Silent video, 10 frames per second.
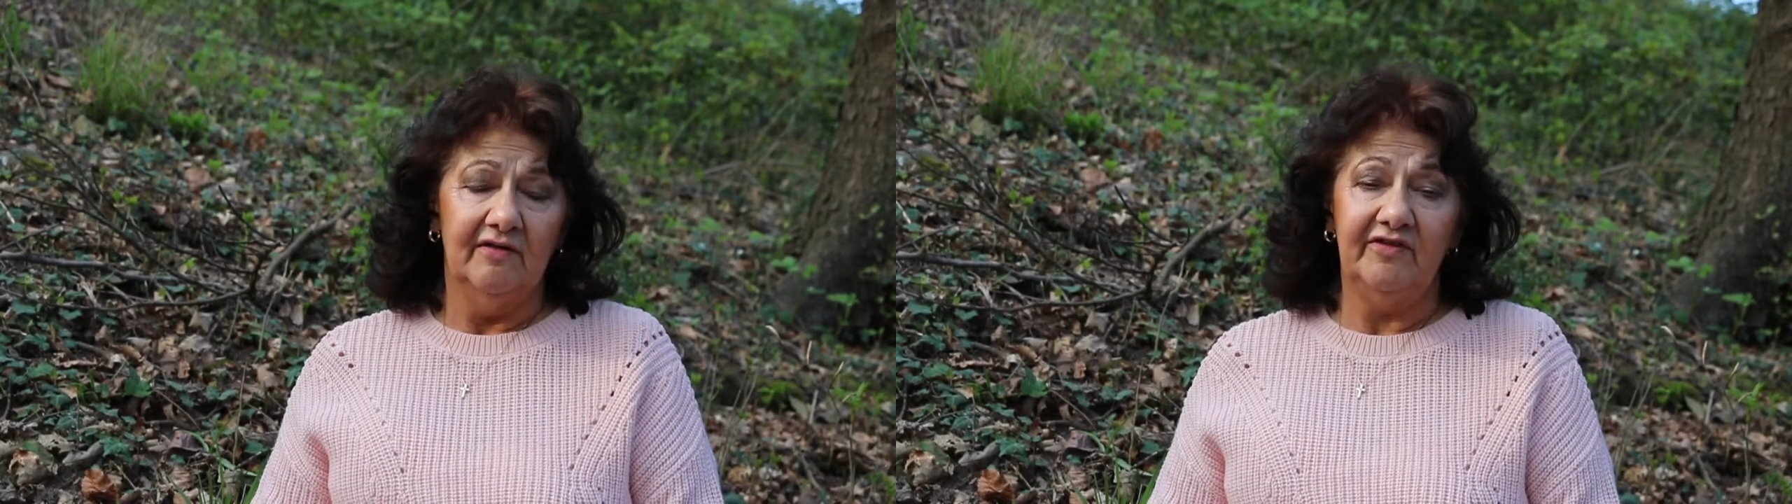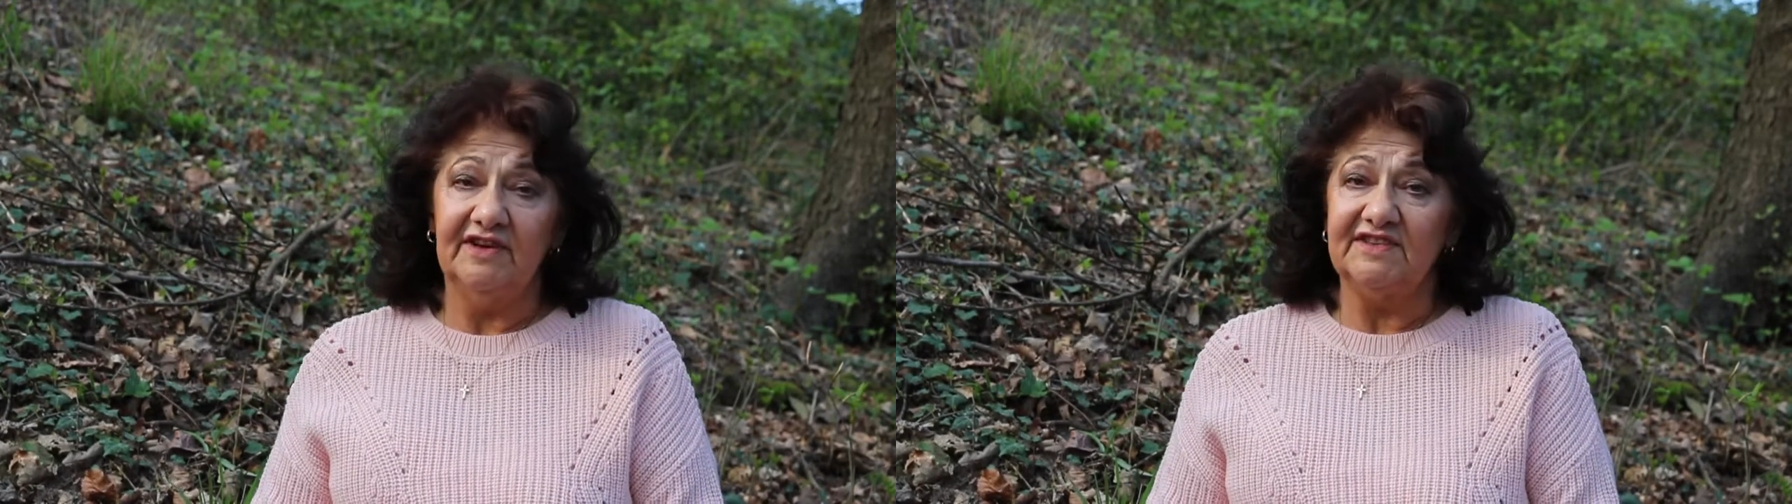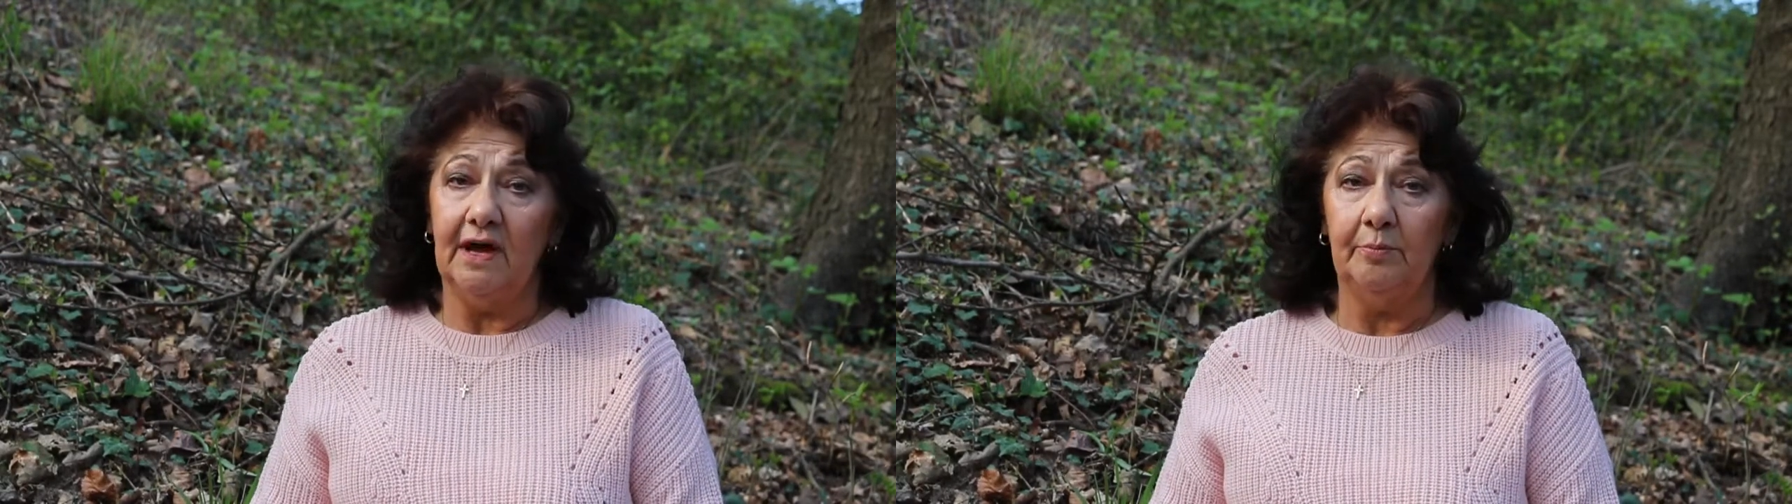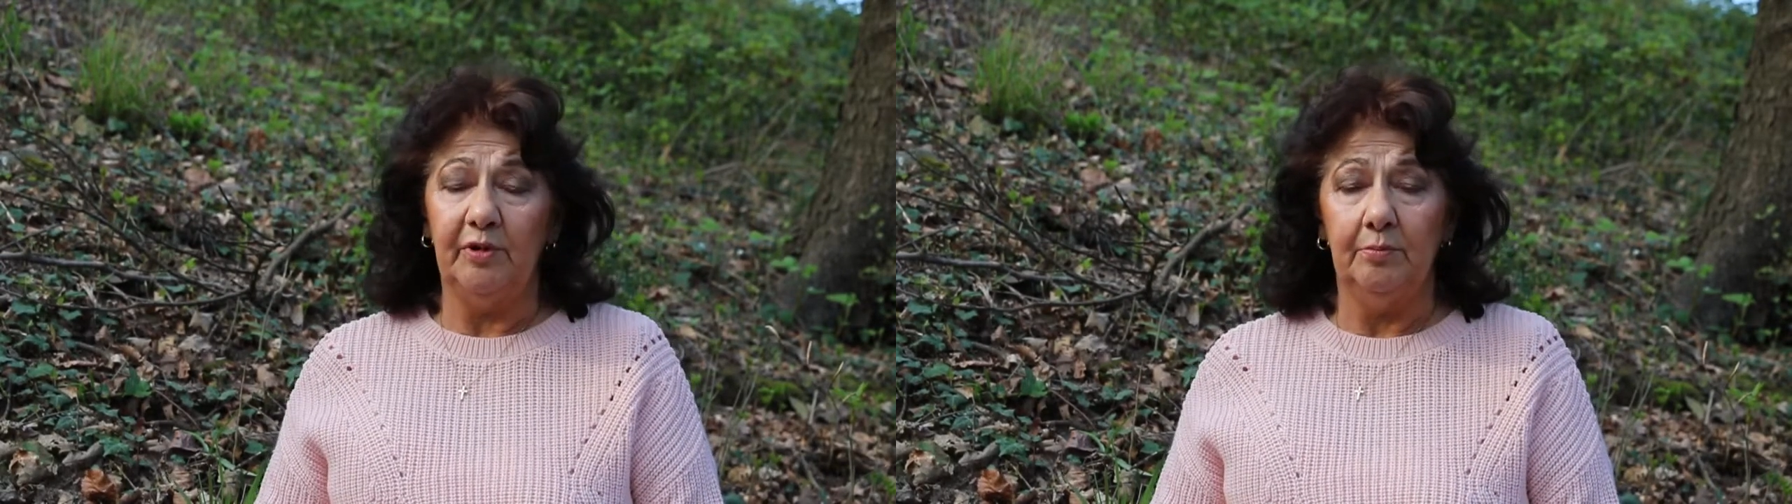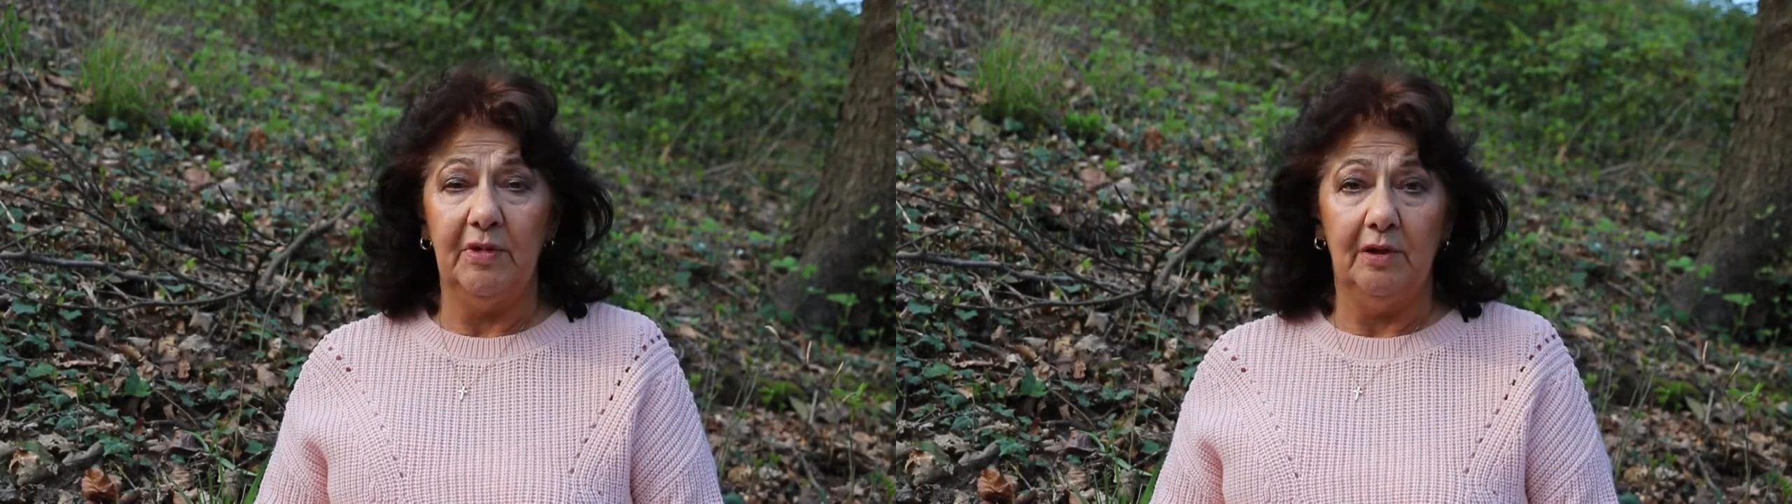For
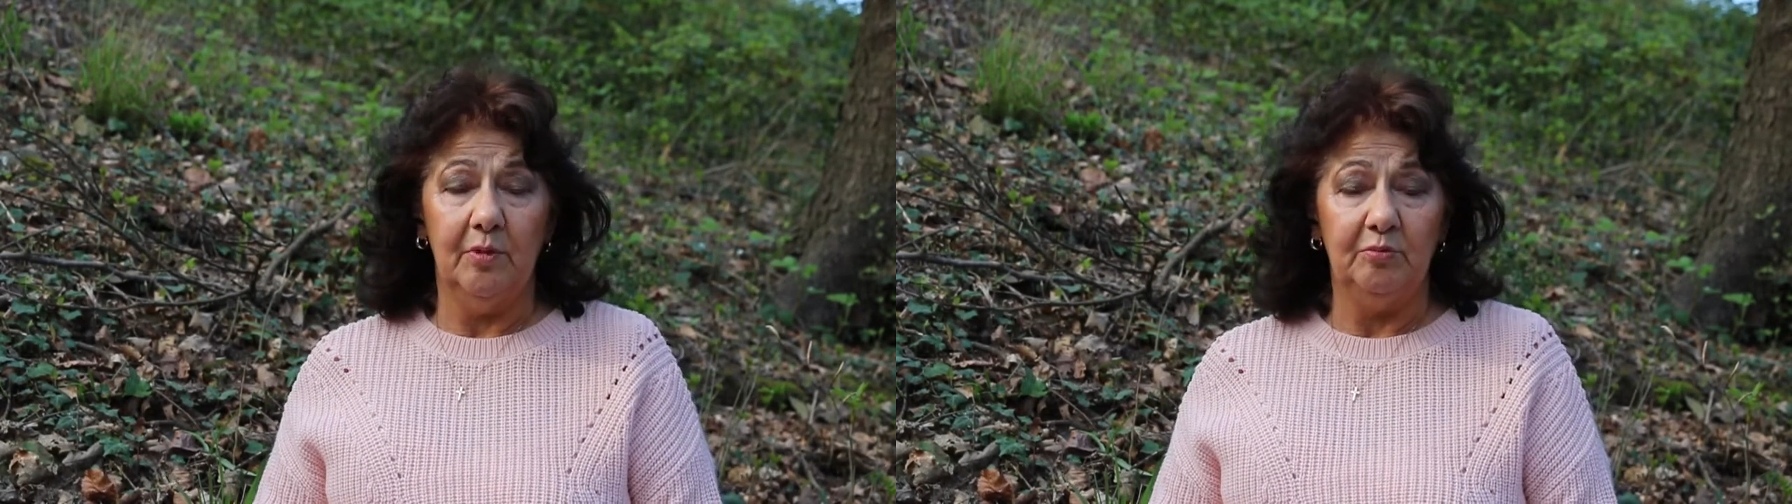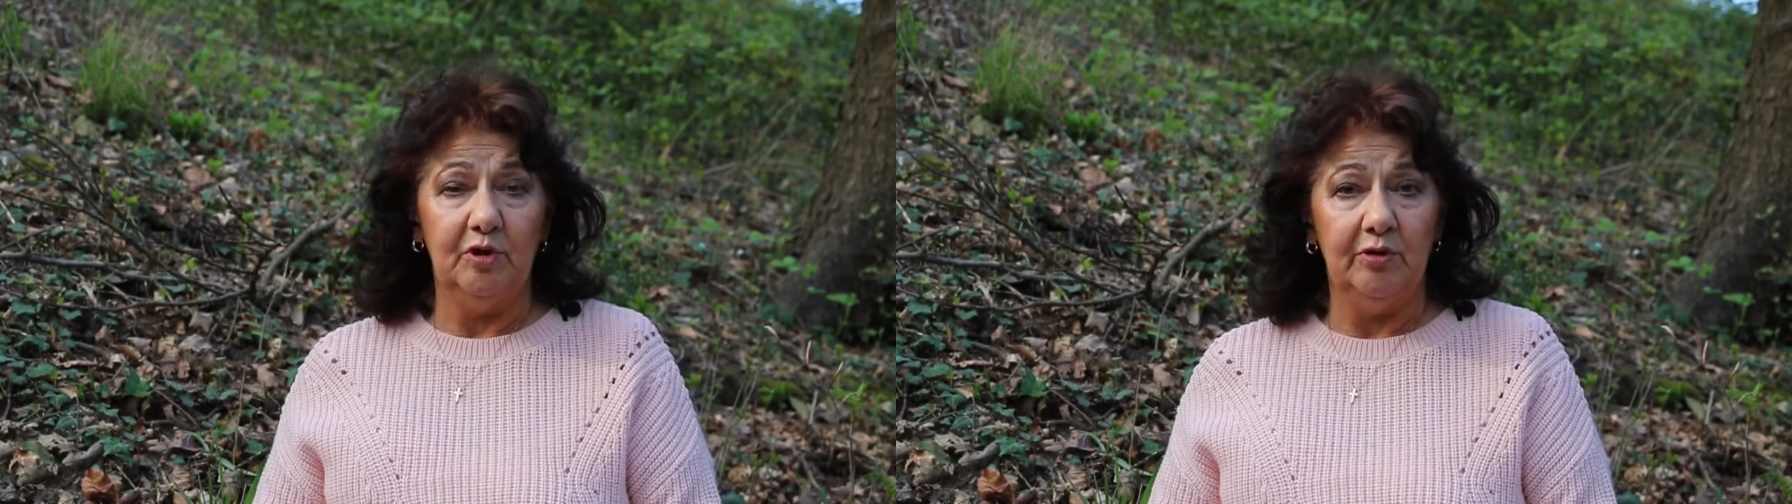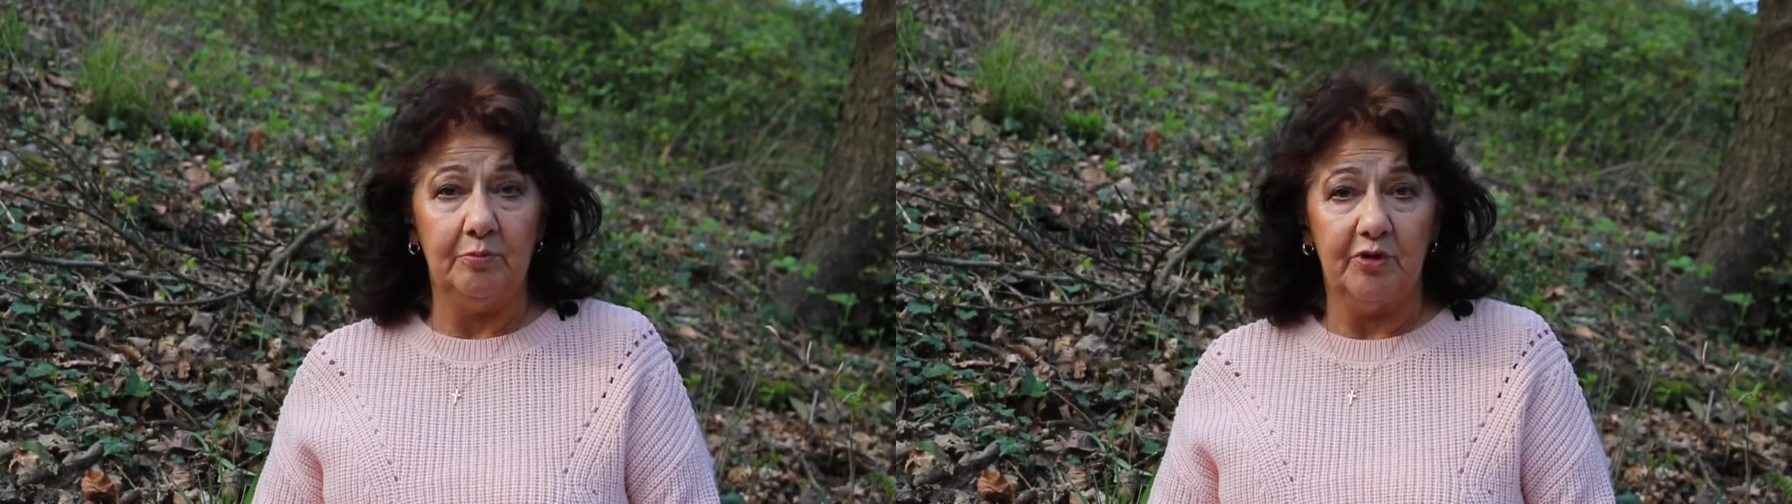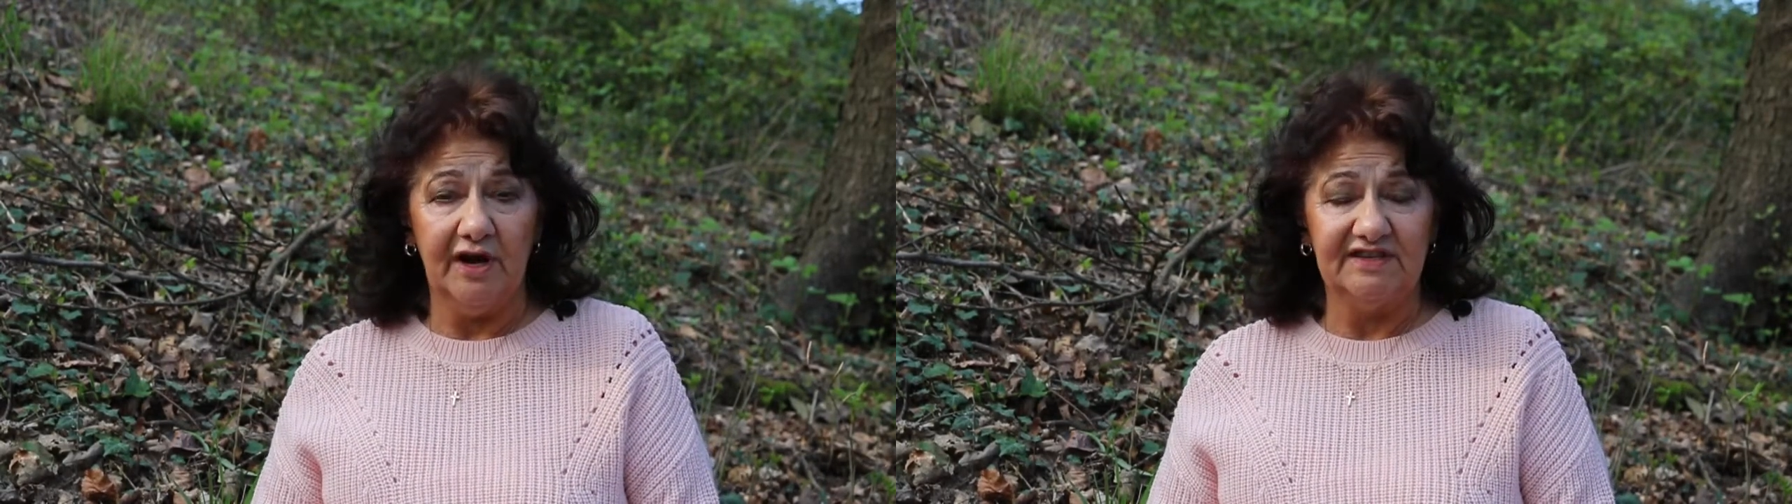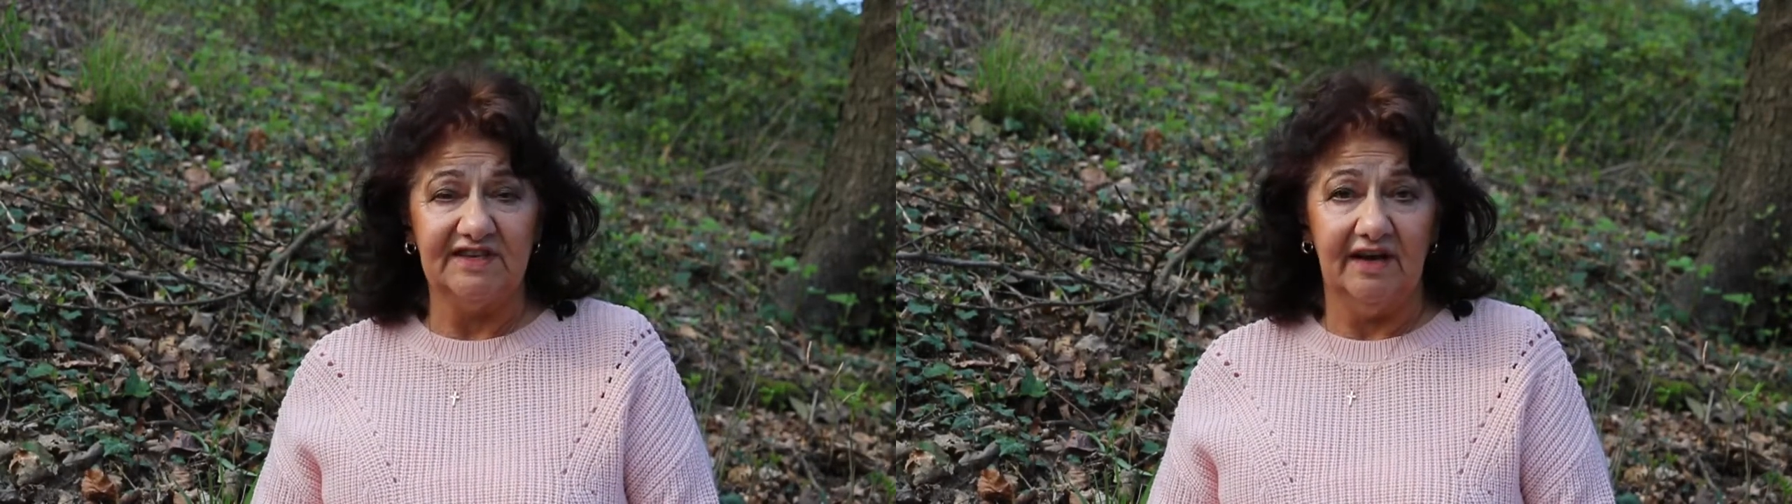example, minimum unit
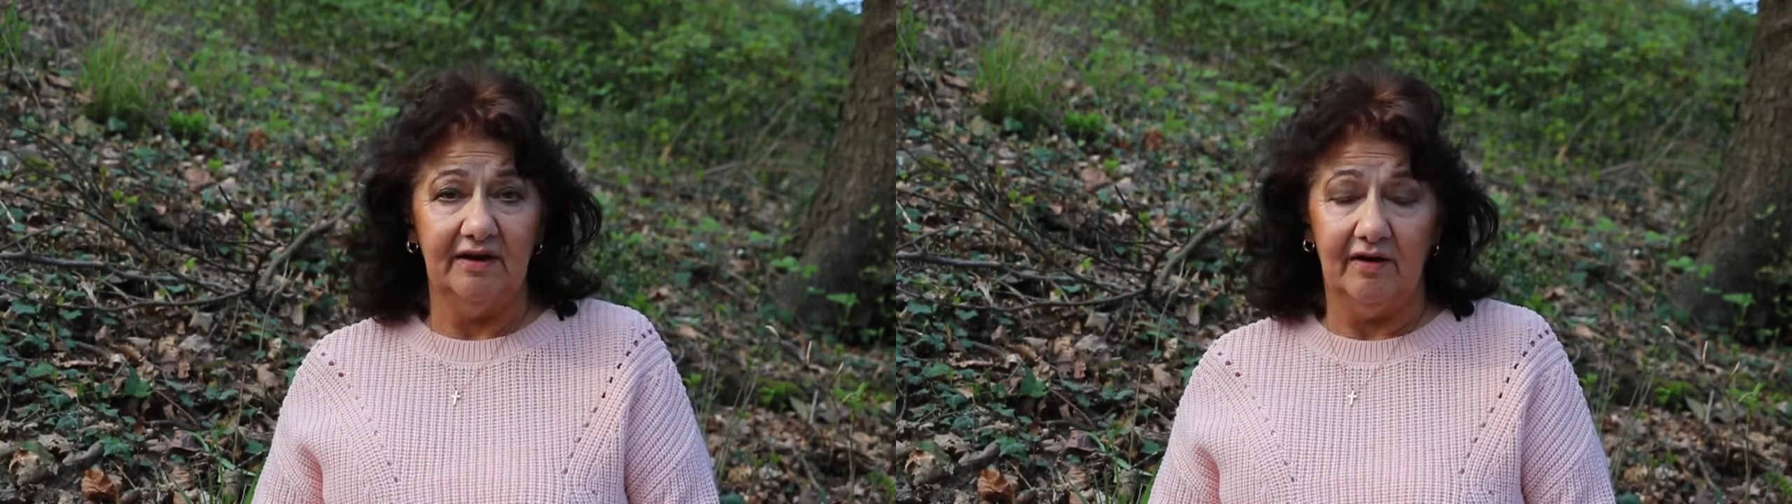pricing